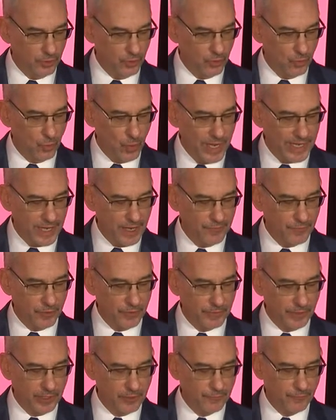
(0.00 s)
Whenever,
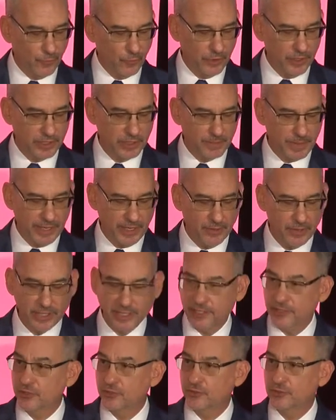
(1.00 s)
therefore, an apparent
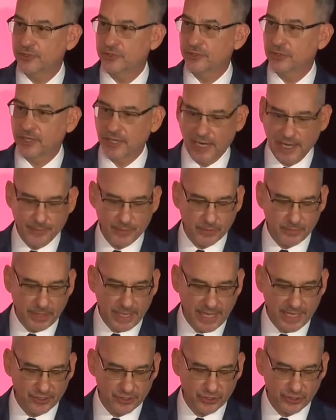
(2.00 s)
interest or common
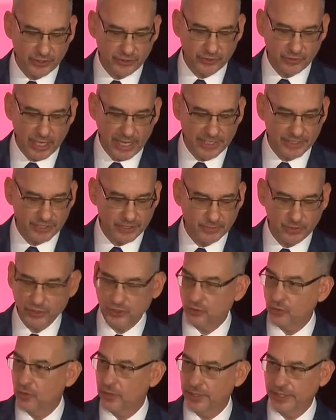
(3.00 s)
passion unites a
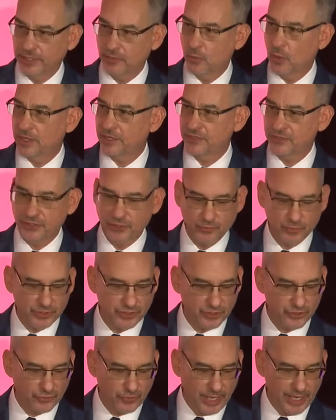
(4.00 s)
majority, what is to
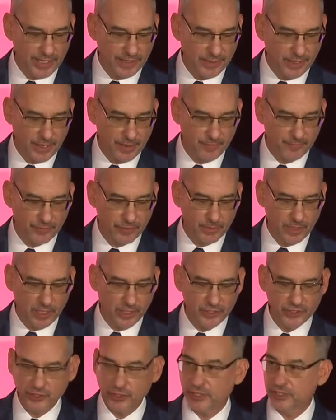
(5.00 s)
restrain them from
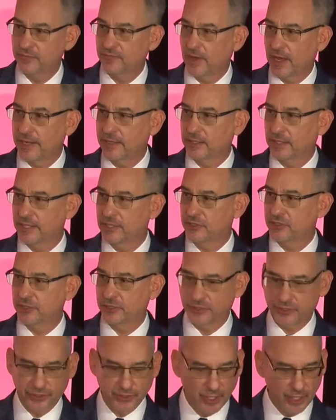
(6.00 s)
unjust
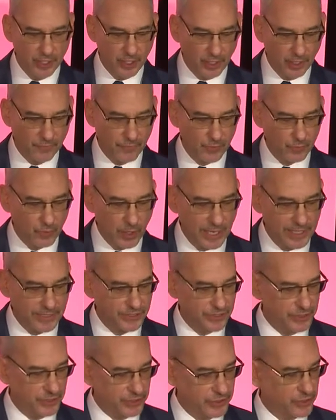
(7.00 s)
violations of the rights
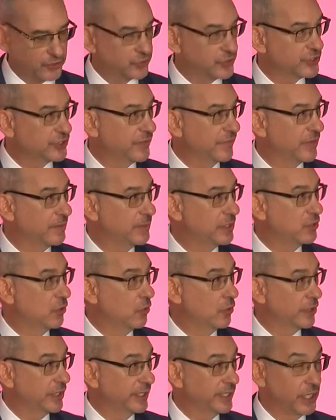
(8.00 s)
and interests of the
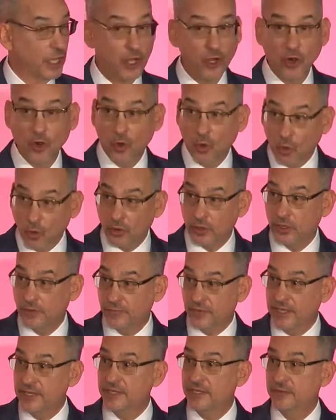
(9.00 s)
minority or of
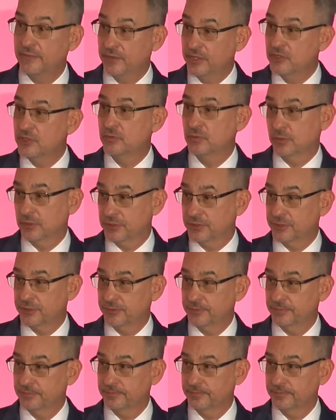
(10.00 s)
individuals?